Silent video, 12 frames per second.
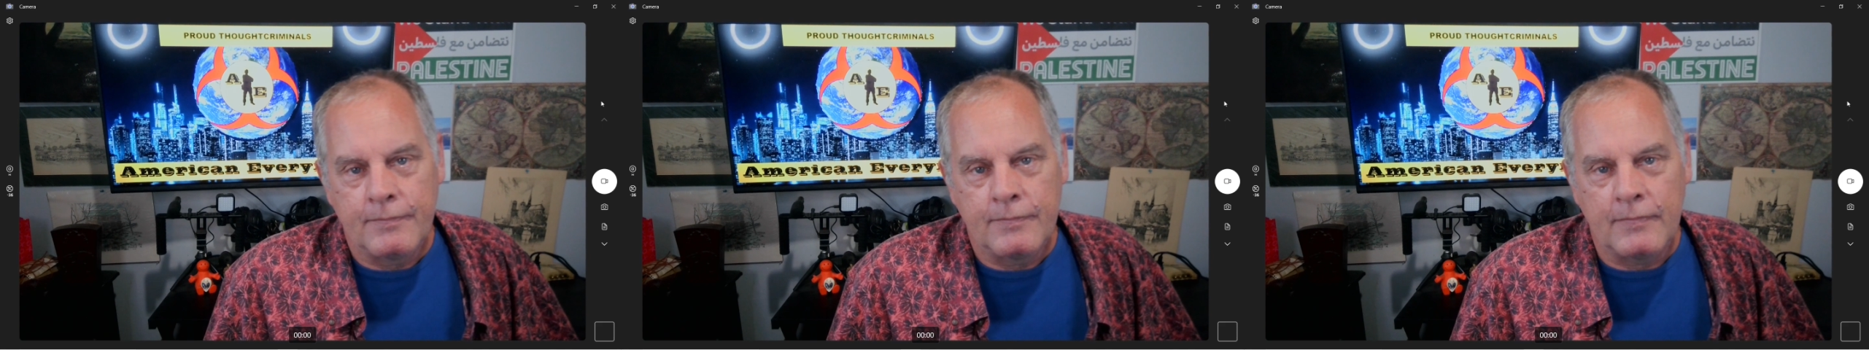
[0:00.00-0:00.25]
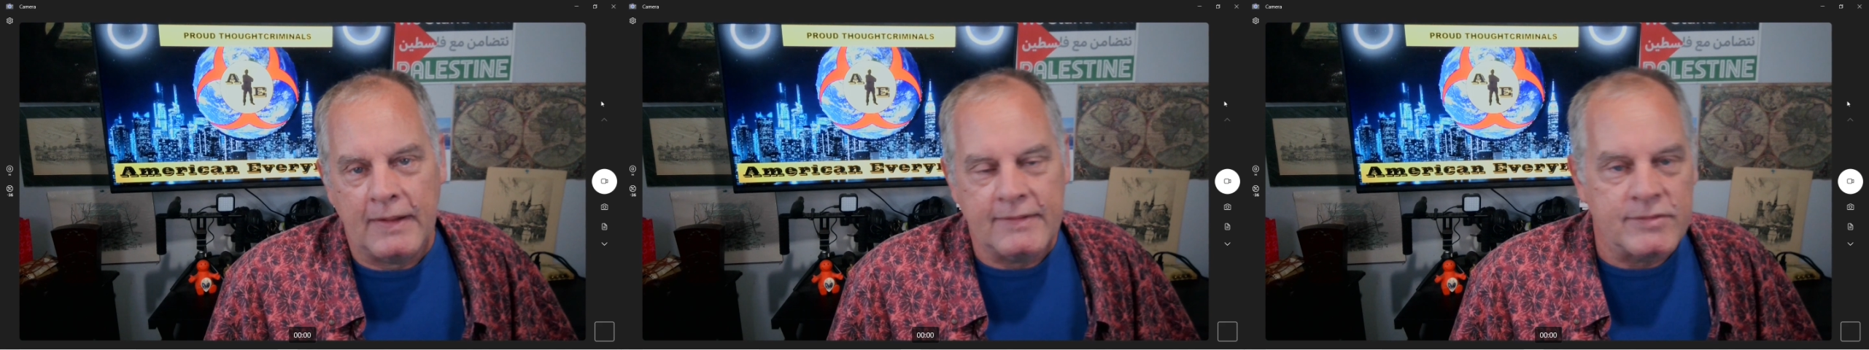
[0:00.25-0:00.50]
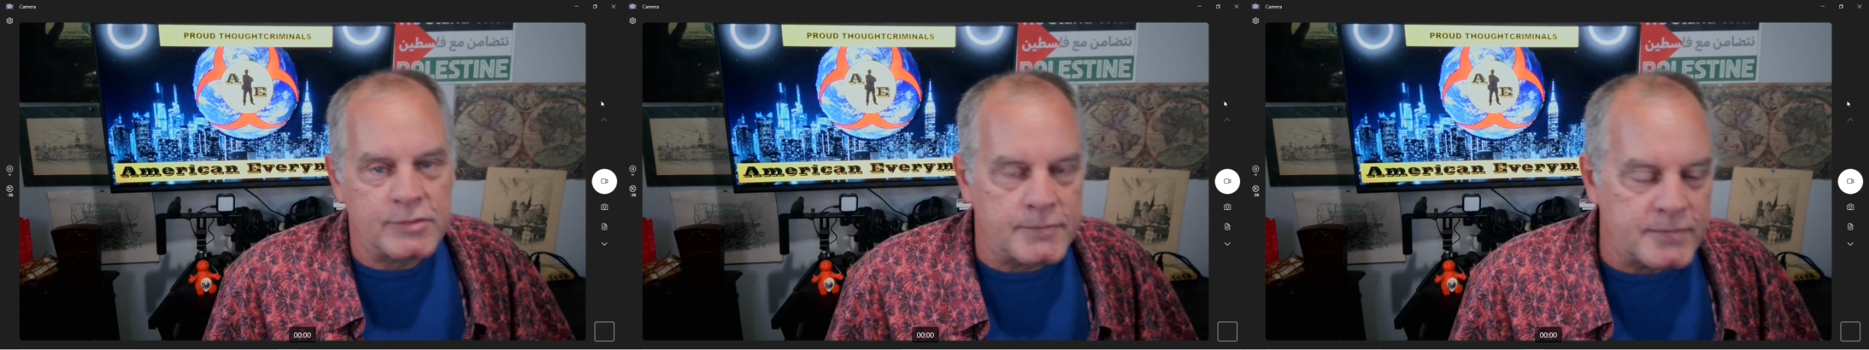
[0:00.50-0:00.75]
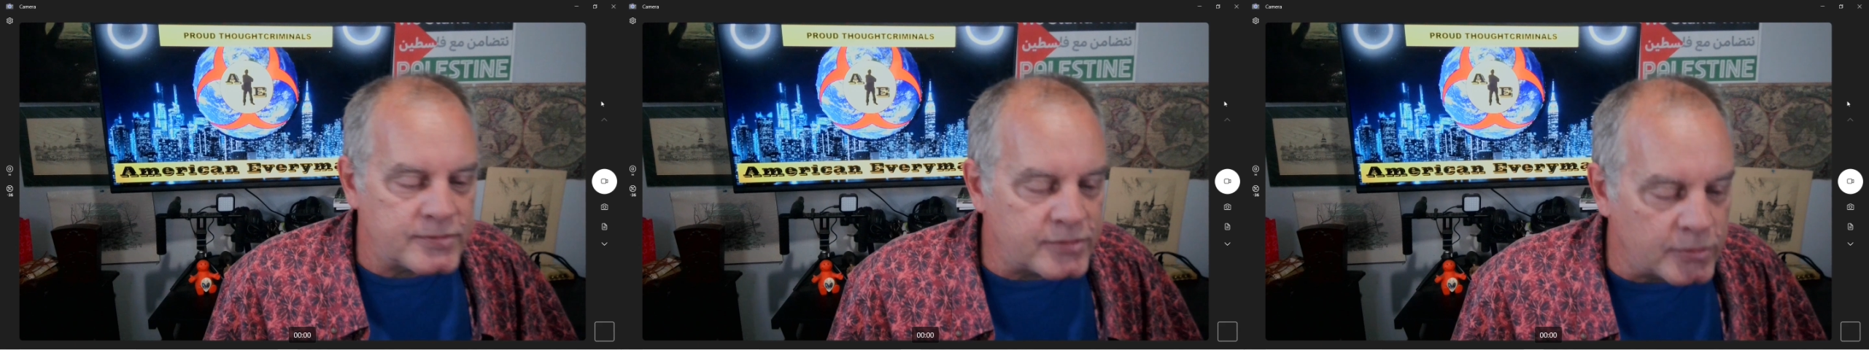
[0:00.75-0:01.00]
in
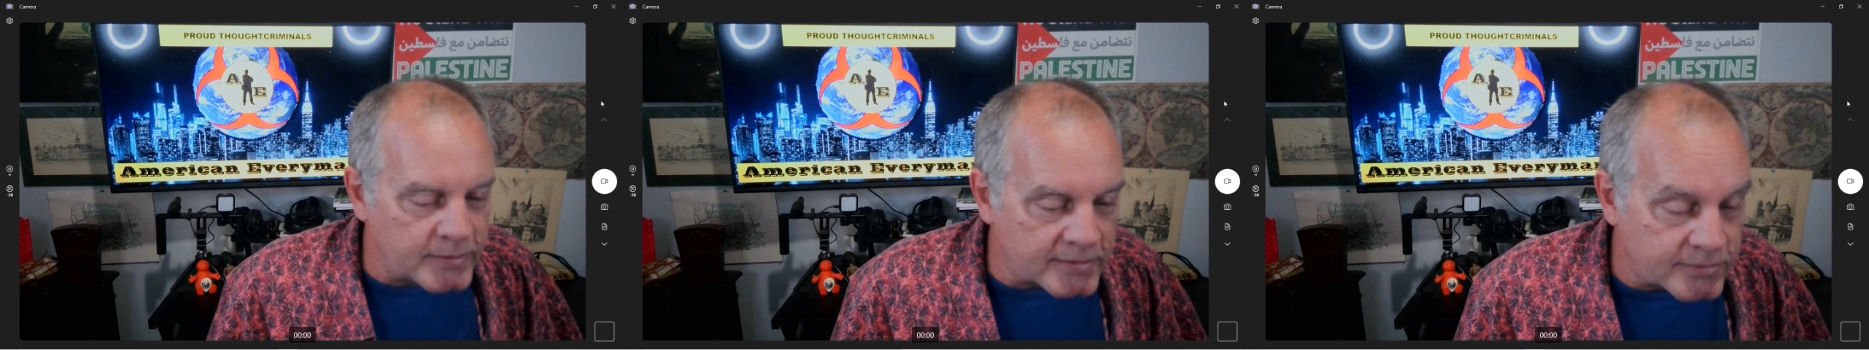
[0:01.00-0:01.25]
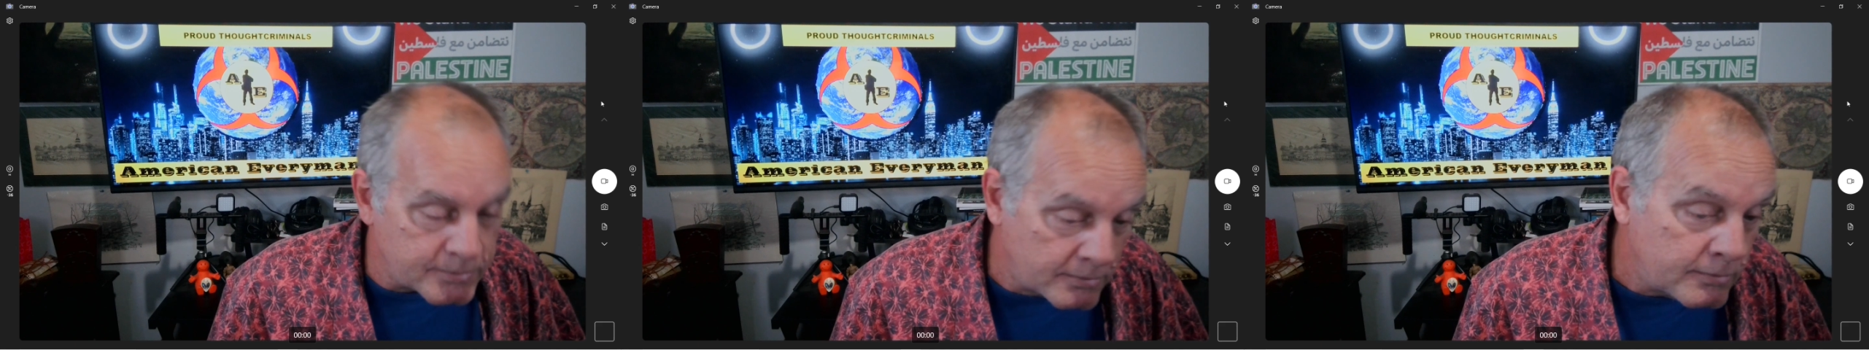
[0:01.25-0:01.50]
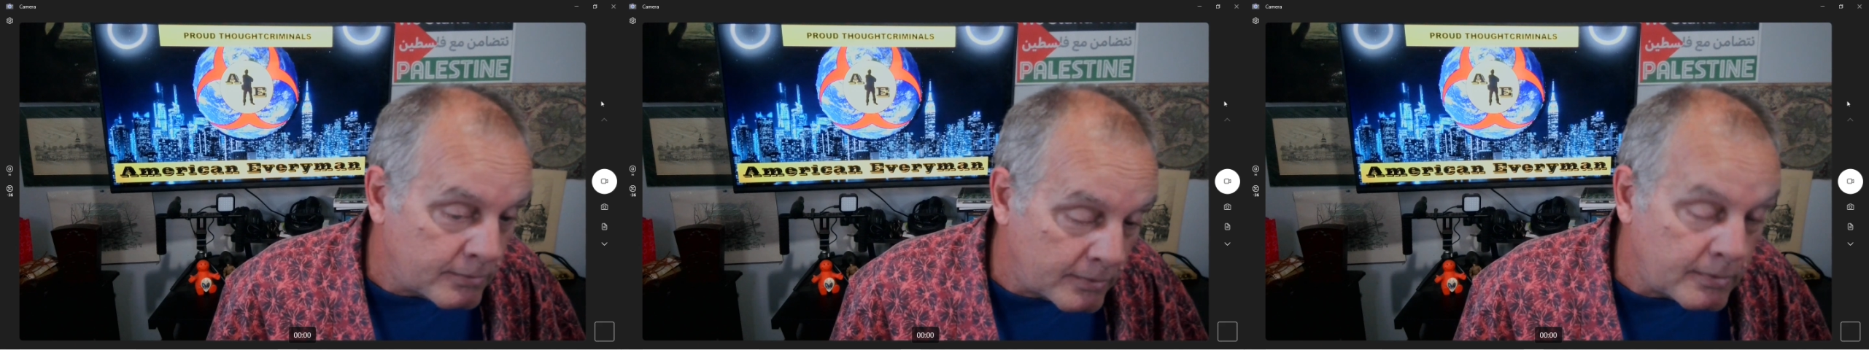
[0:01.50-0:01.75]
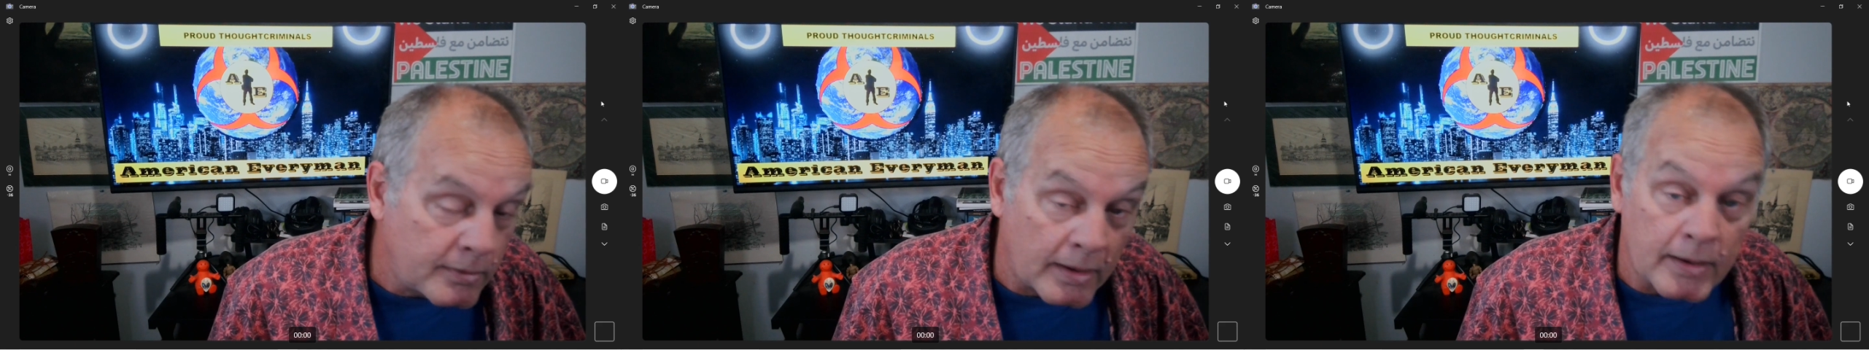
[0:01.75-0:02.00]
service to his,
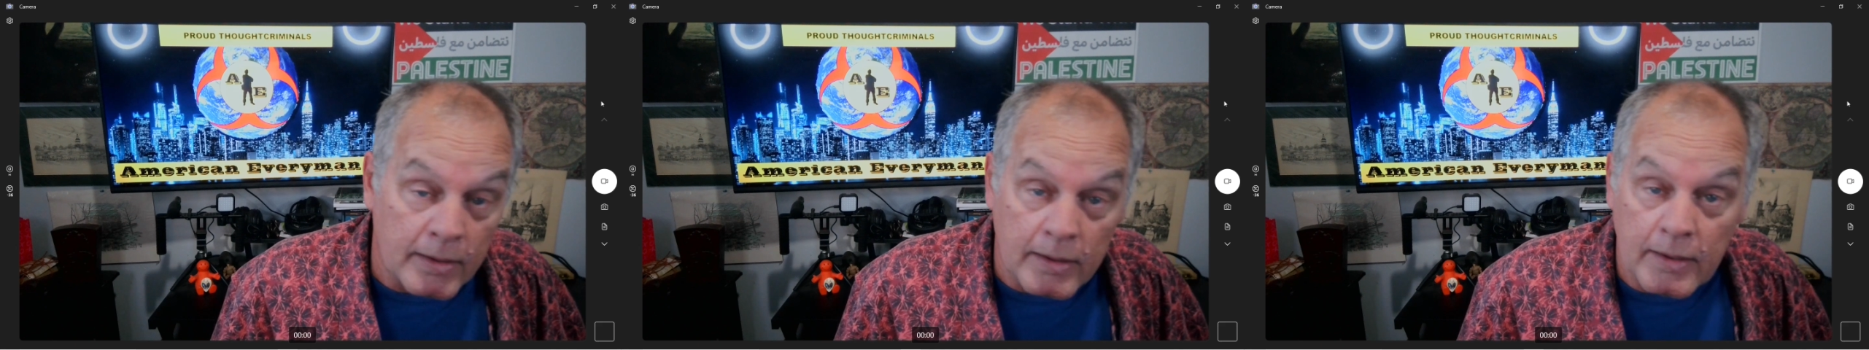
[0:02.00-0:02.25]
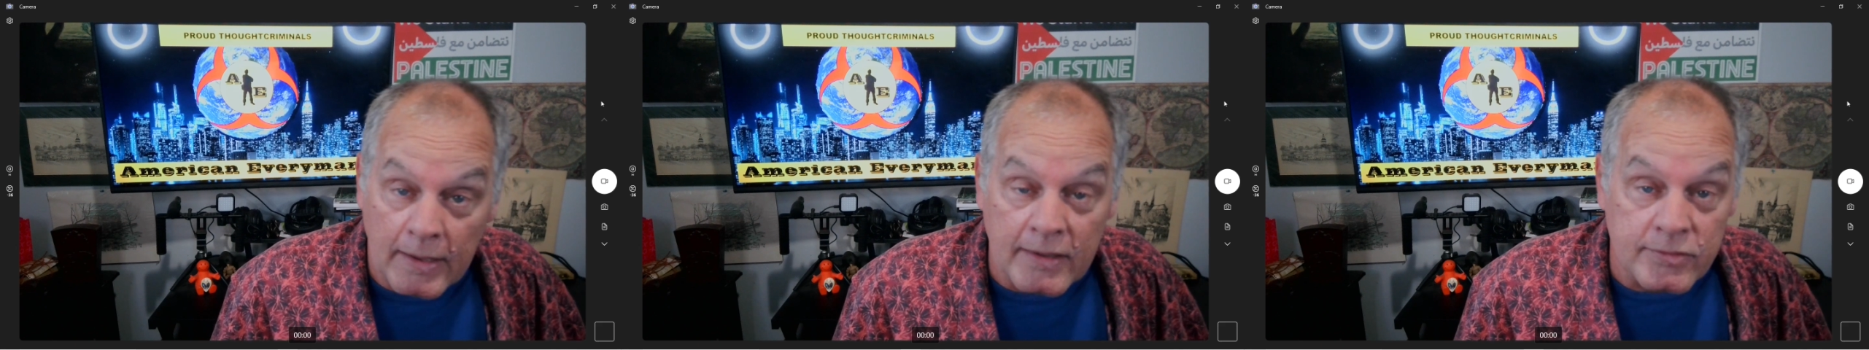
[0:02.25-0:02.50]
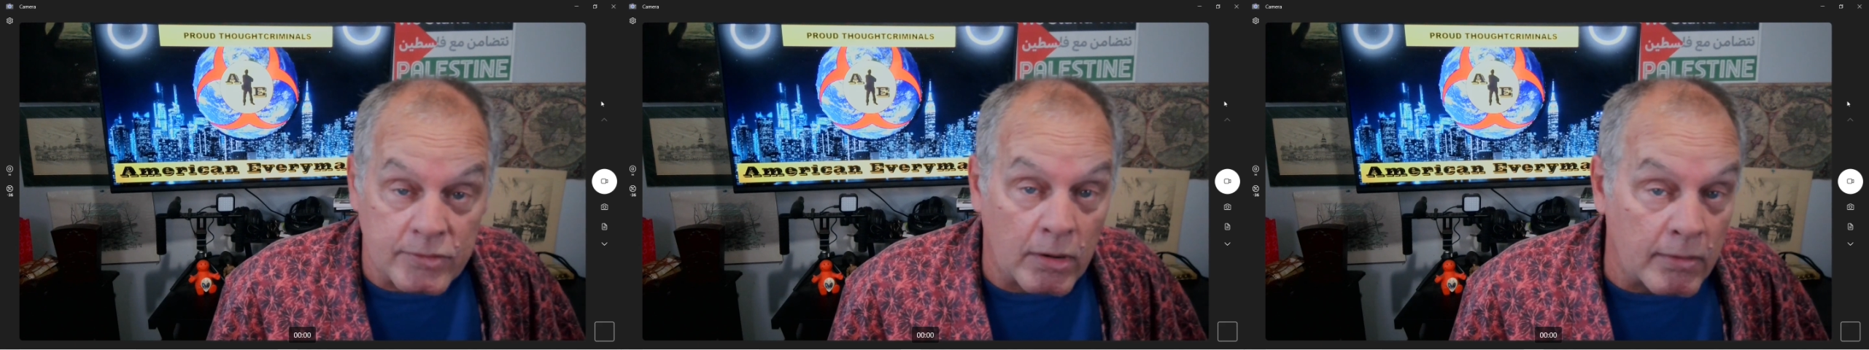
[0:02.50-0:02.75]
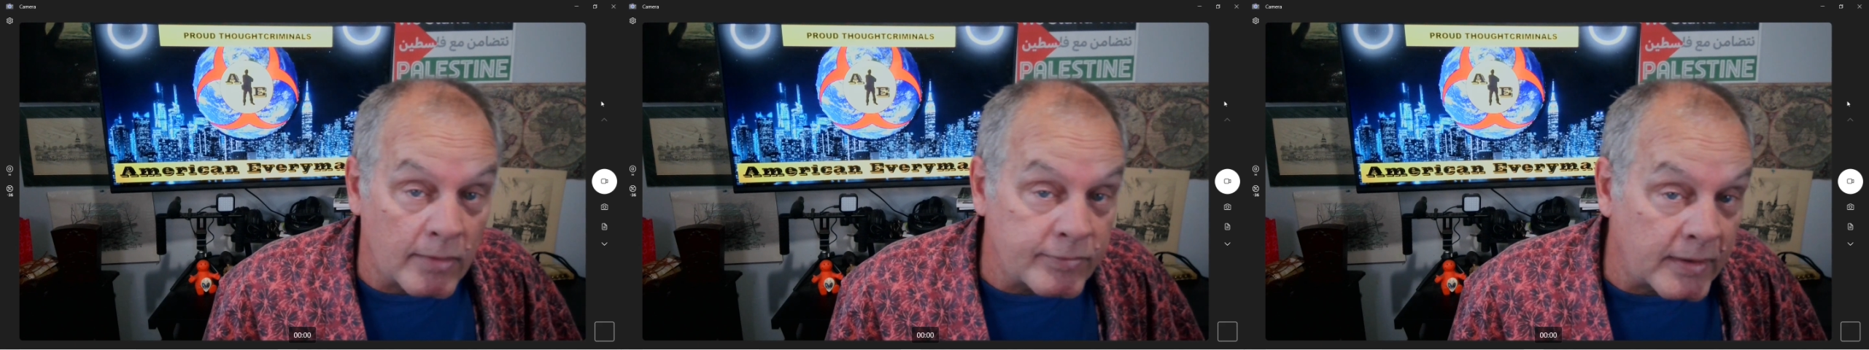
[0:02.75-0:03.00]
as
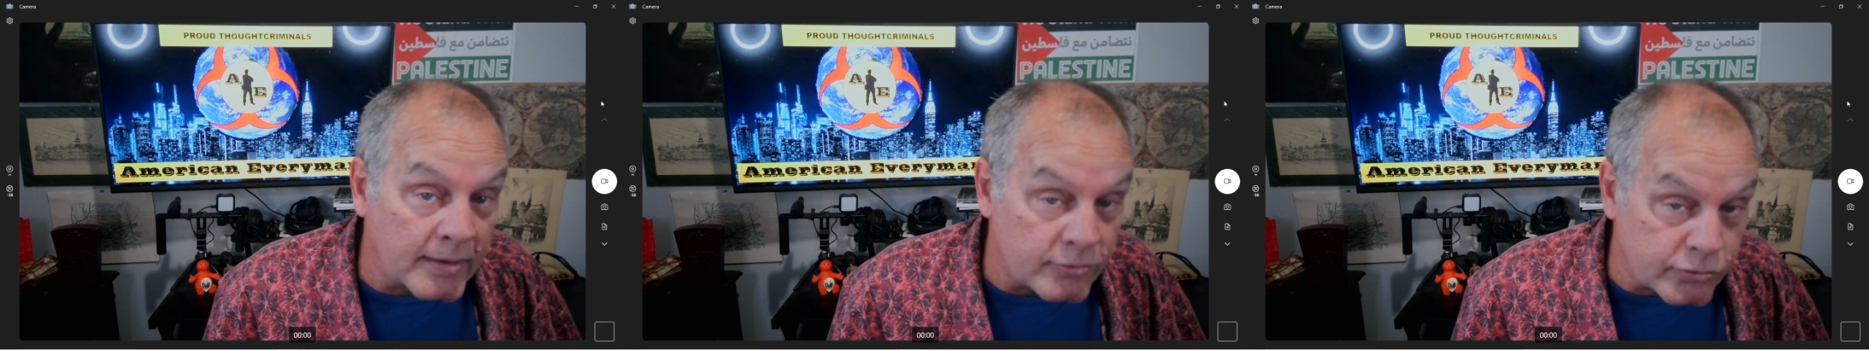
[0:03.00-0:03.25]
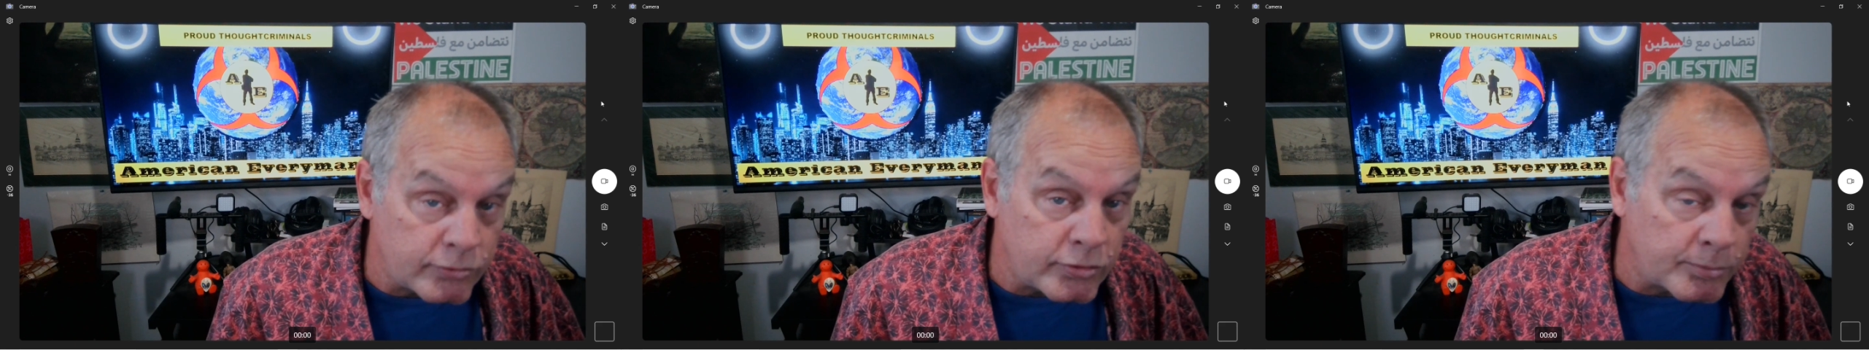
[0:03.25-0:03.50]
RFK Jr.